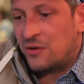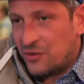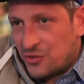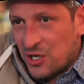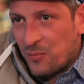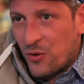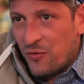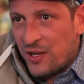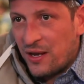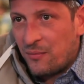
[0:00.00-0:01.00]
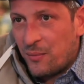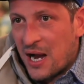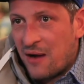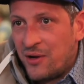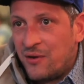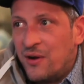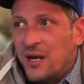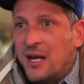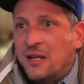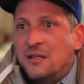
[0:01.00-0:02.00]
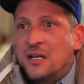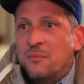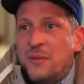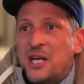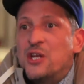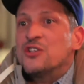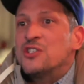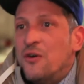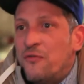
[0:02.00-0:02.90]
jump over that barrier, right? And like make yourself